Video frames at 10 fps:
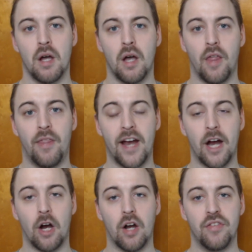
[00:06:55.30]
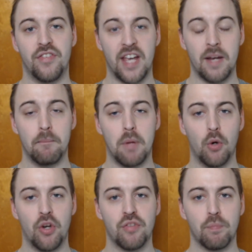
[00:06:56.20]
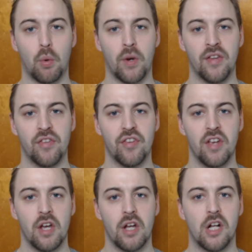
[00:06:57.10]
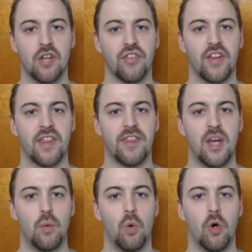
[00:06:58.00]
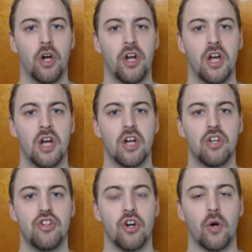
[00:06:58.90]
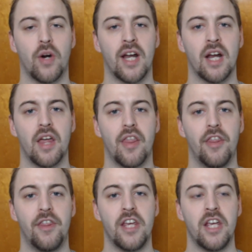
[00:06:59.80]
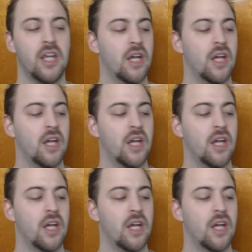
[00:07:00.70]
their 10 bonus points, just like they would during the